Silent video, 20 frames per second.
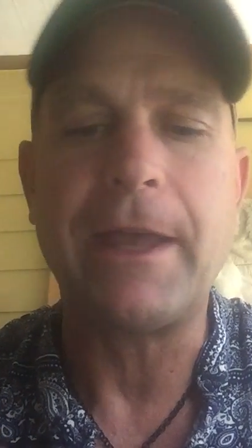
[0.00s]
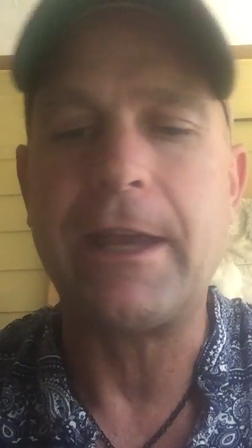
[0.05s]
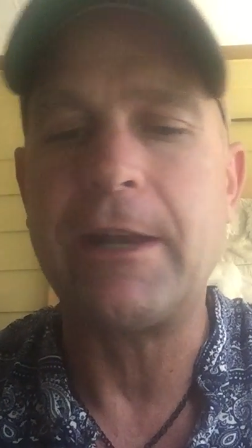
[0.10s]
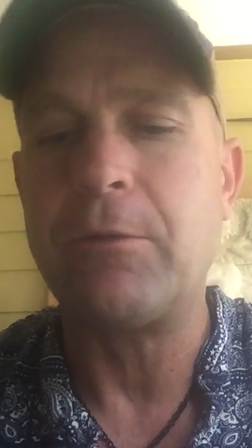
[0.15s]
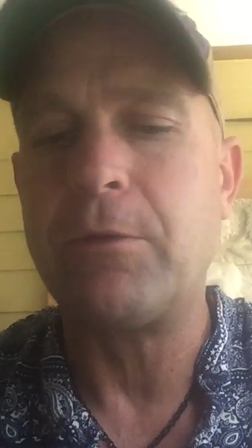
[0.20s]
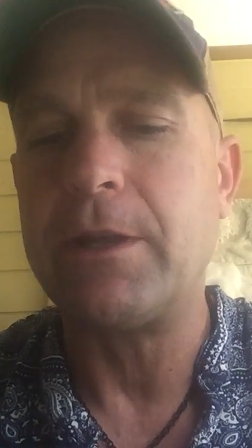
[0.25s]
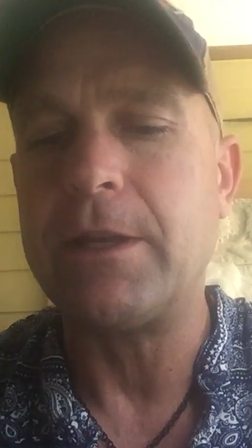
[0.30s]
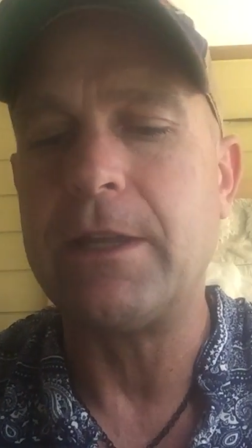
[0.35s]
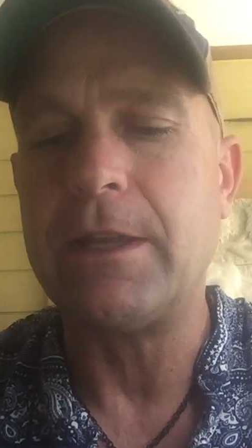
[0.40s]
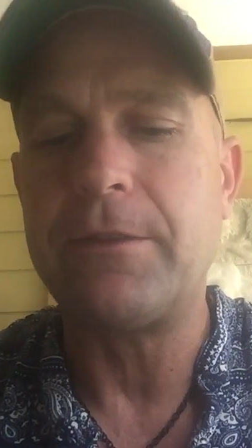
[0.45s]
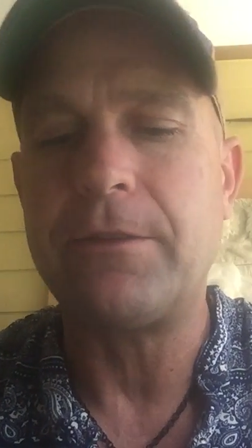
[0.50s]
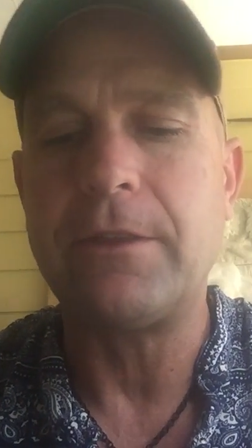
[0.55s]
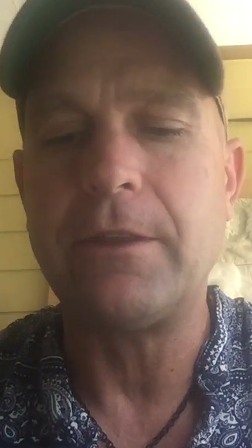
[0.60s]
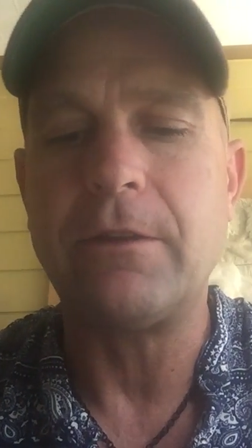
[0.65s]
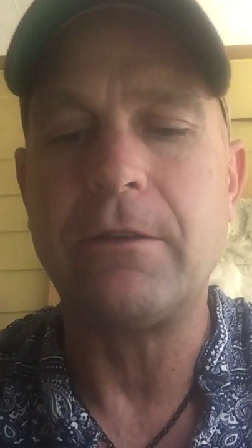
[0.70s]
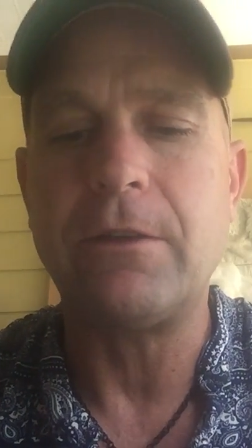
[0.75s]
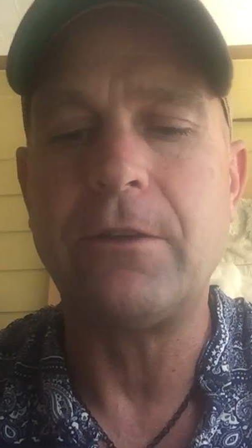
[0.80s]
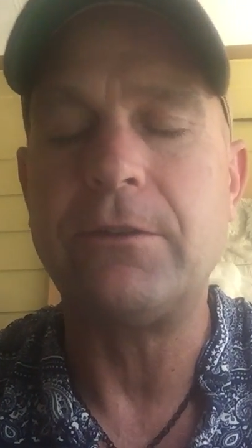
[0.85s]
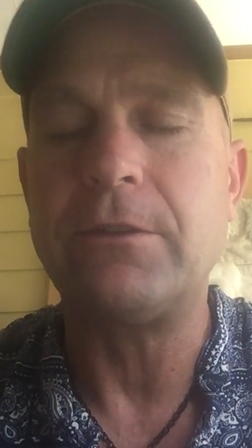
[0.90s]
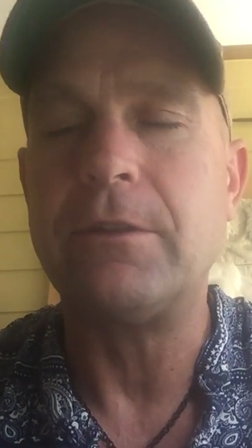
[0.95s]
How do I get
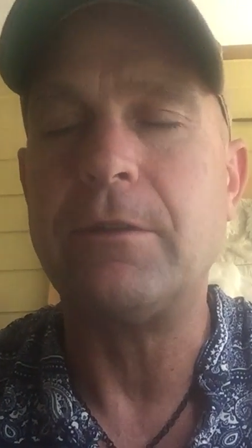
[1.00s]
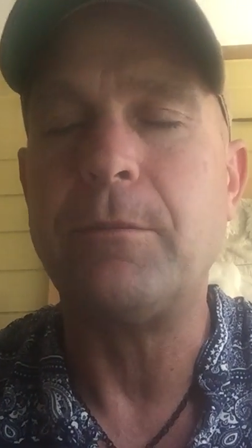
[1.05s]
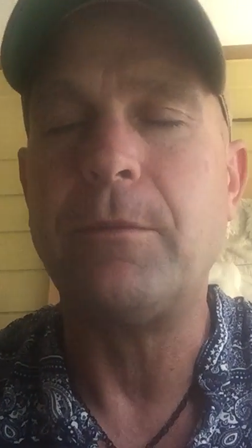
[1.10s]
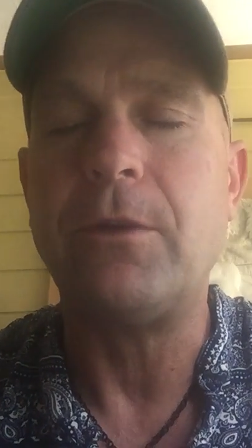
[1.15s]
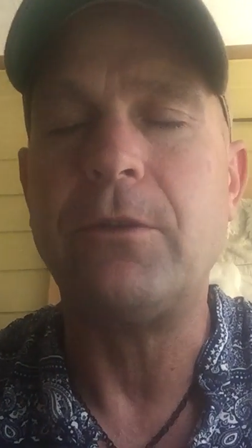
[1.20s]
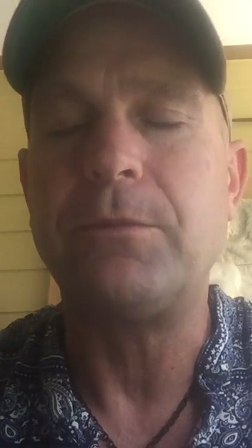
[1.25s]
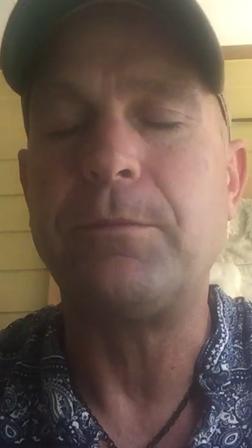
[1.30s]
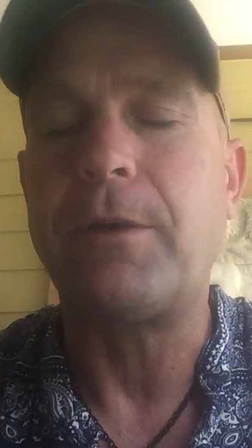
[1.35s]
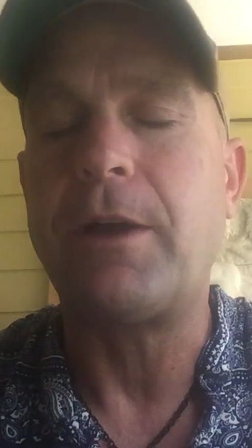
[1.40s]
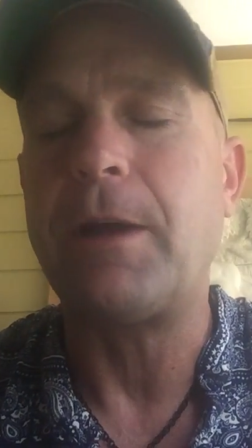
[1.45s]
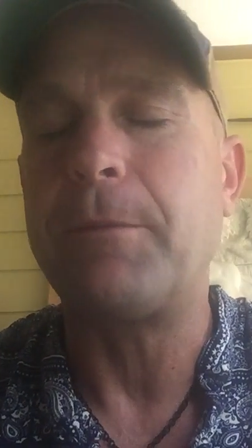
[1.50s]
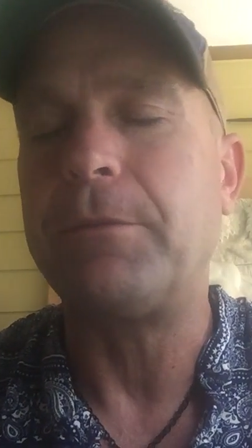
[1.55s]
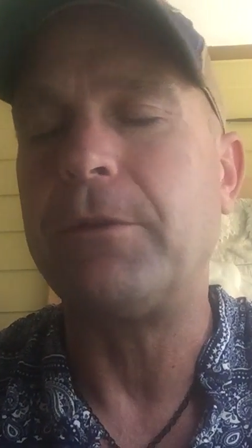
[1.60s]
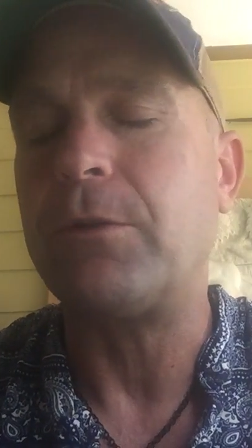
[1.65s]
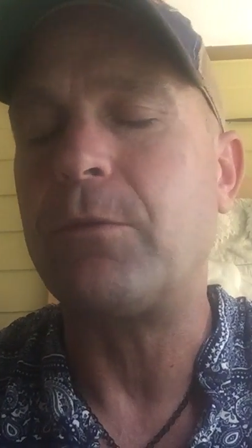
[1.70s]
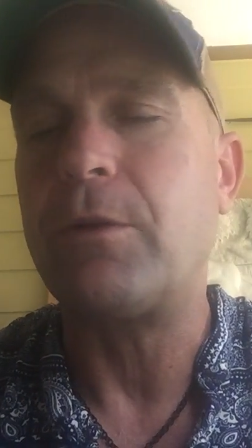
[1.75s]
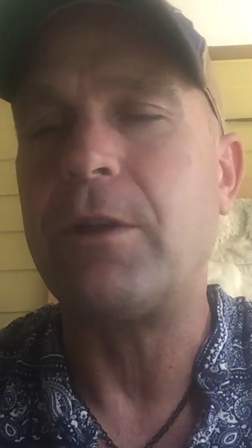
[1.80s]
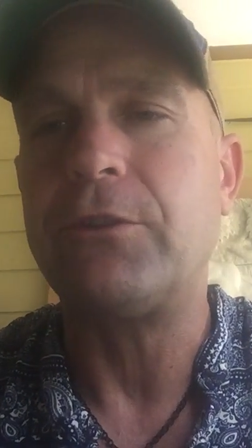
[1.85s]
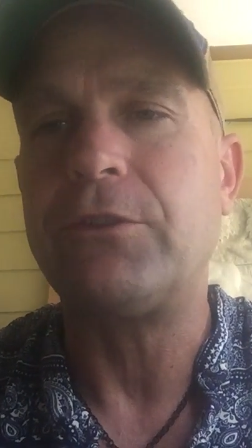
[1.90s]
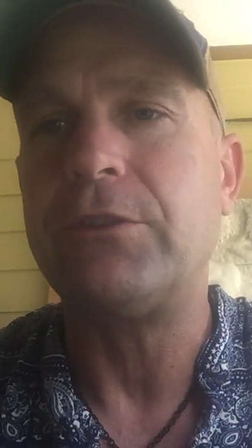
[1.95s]
there? Those are the most
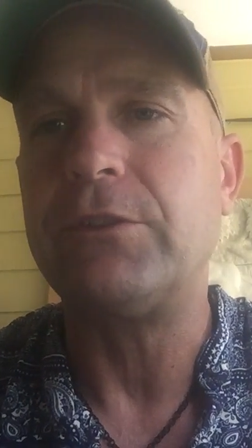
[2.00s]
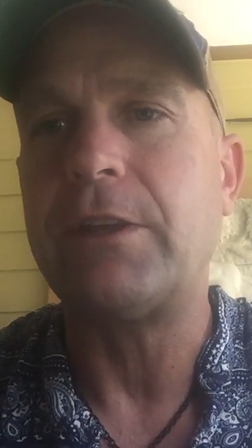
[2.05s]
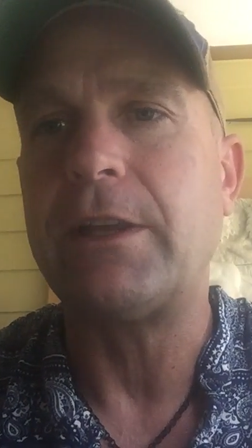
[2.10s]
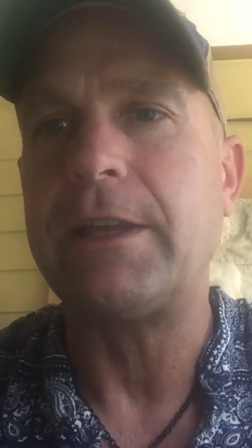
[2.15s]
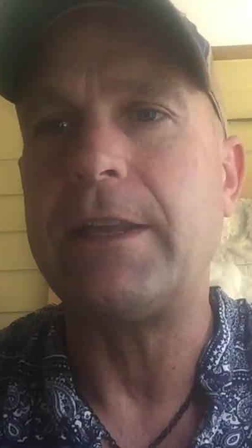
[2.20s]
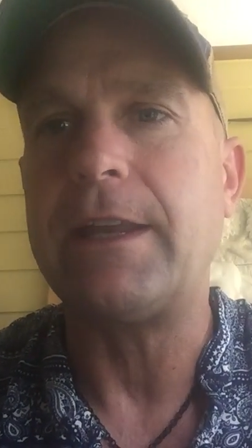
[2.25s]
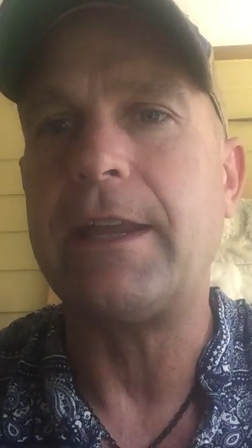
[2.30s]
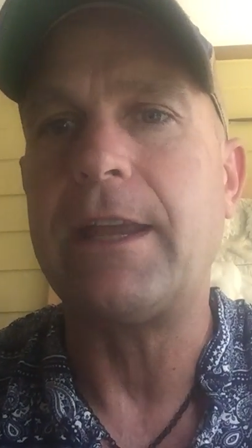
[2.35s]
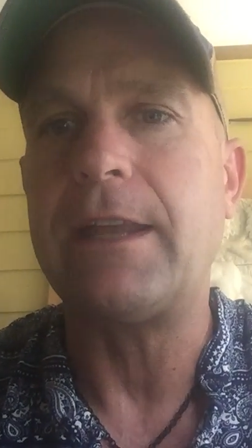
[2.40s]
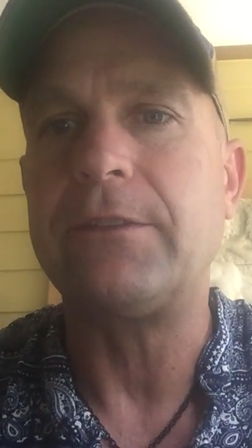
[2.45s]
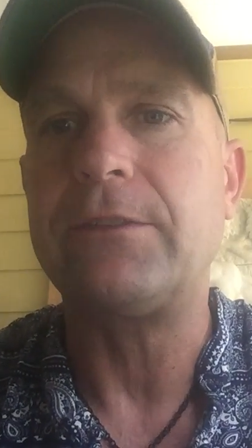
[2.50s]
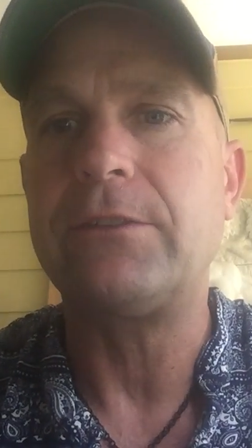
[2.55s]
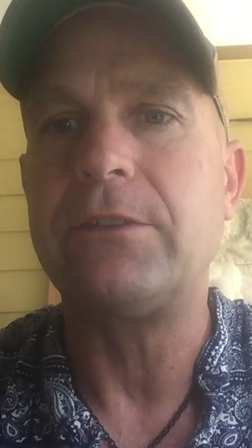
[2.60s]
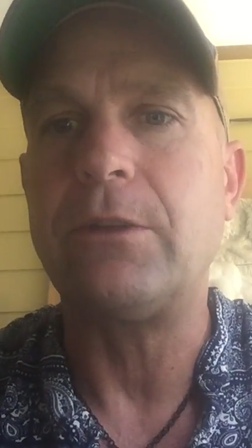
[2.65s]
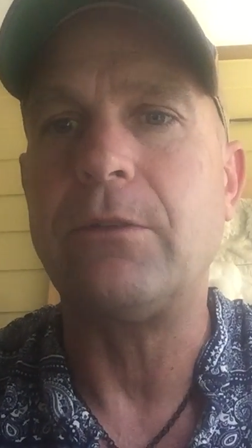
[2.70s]
popular questions I get asked.